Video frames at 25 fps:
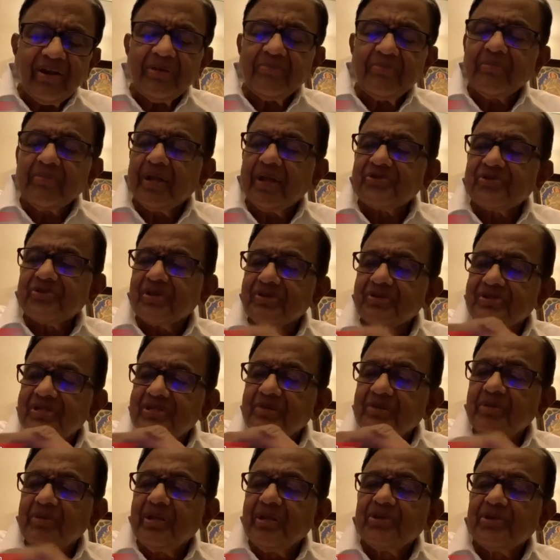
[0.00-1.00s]
much
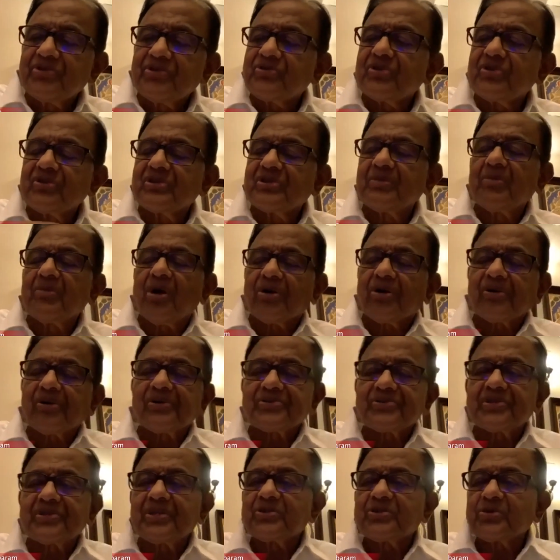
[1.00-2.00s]
diminished
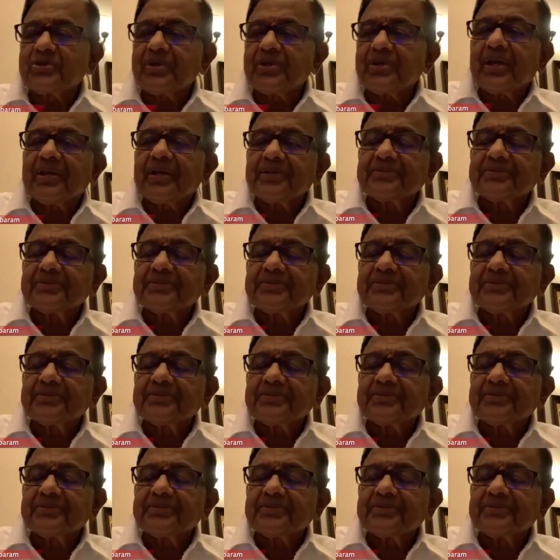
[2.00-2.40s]
democracy today.